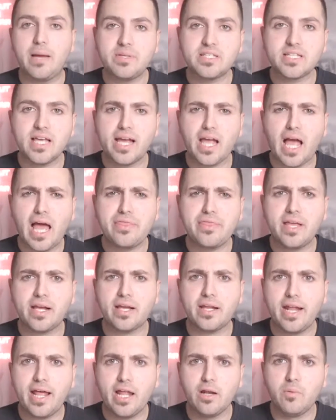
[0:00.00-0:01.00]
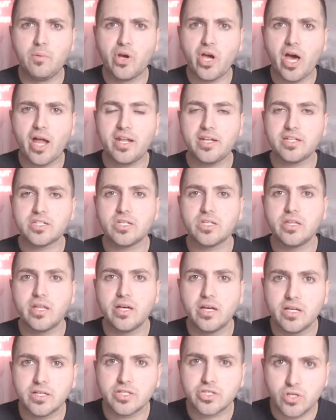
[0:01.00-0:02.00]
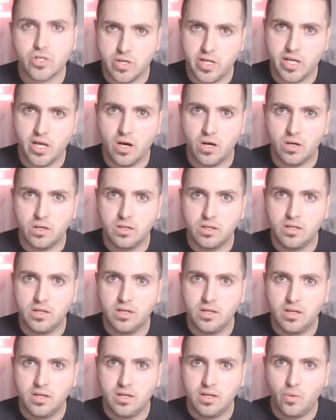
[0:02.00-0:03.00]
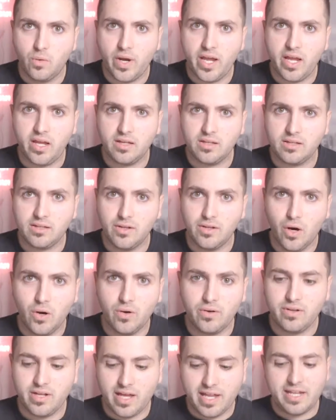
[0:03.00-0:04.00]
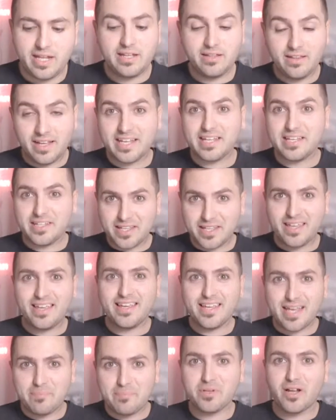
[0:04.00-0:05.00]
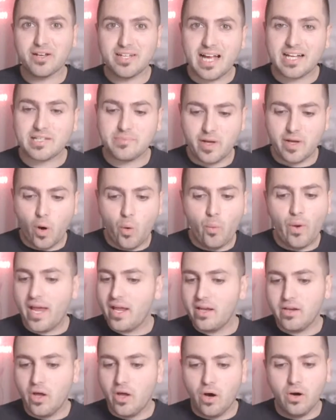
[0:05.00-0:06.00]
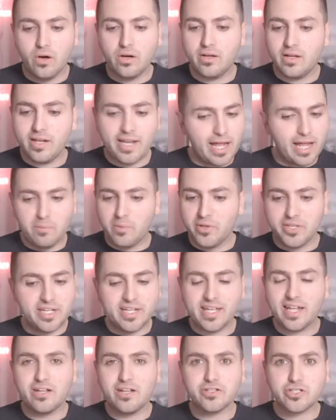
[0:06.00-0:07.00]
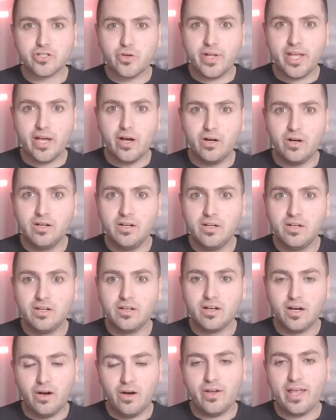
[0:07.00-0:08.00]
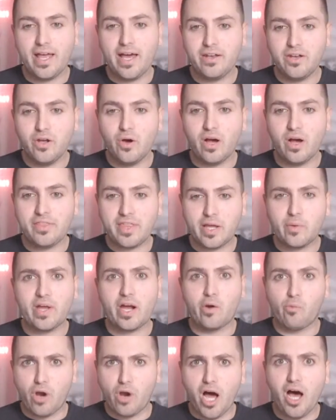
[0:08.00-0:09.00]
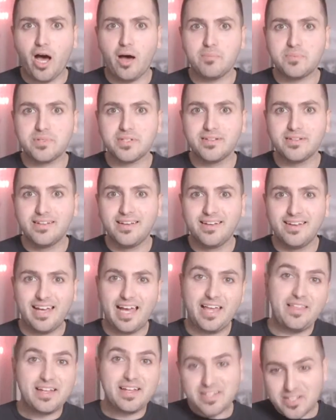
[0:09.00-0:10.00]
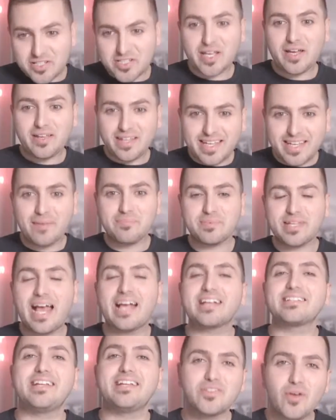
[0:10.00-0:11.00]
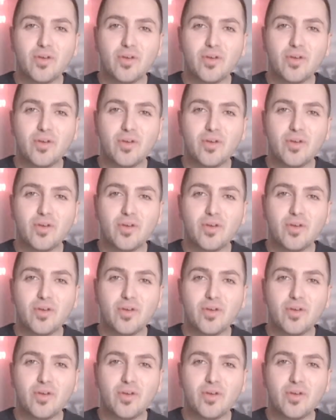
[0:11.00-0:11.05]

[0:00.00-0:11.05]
He's like, I think an animal got into the studio. Wait, no. And he kept on texting me. Oh, wait, no, an animal did get in the studio. Oh yeah, no, I think we got robbed. And he kept texting.